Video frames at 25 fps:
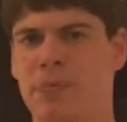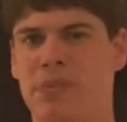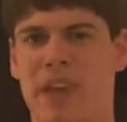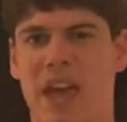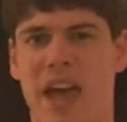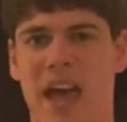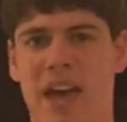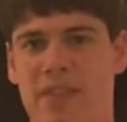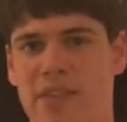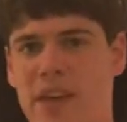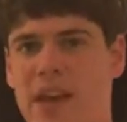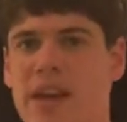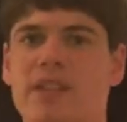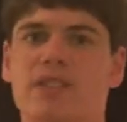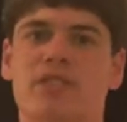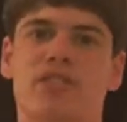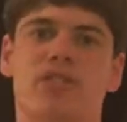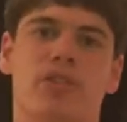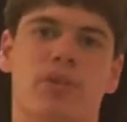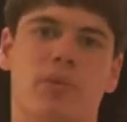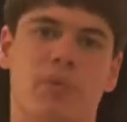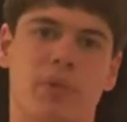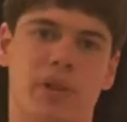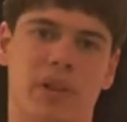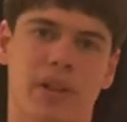and the
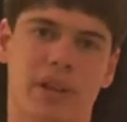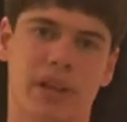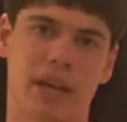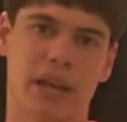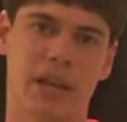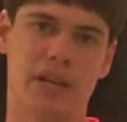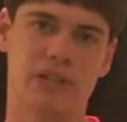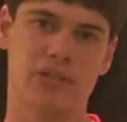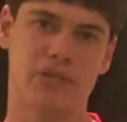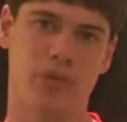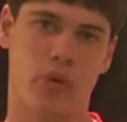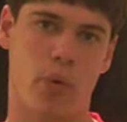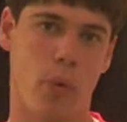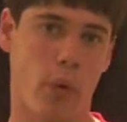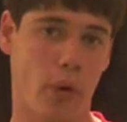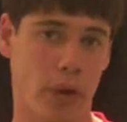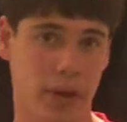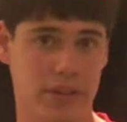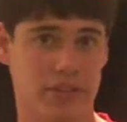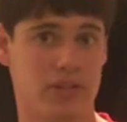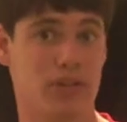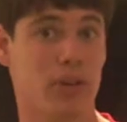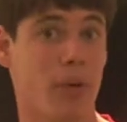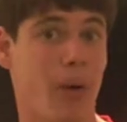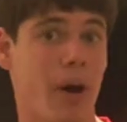answer really isn't
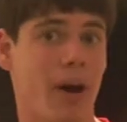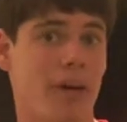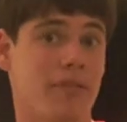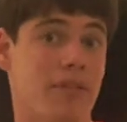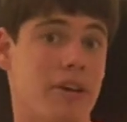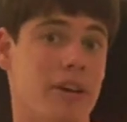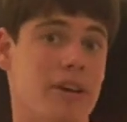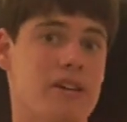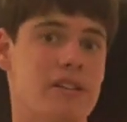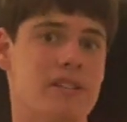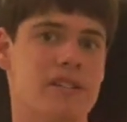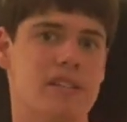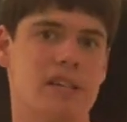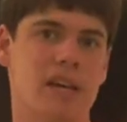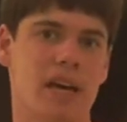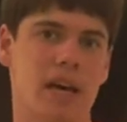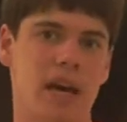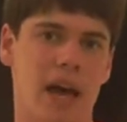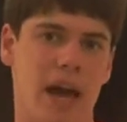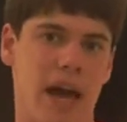quite so obvious.